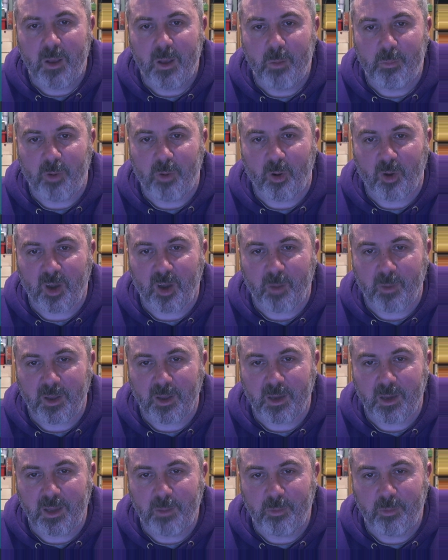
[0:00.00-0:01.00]
Programming
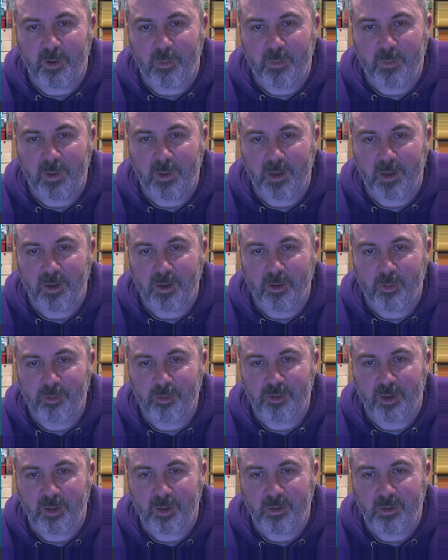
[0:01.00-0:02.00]
an EEPROM in a
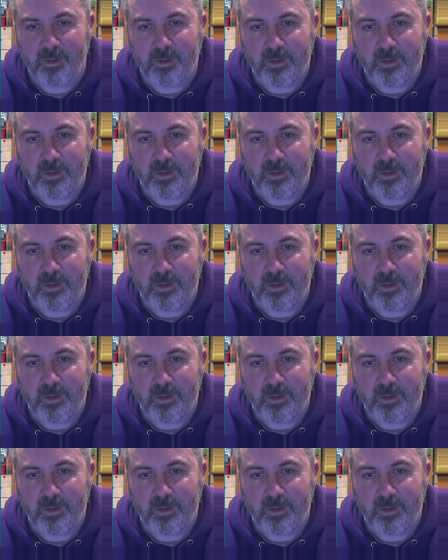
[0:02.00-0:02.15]
nutshell.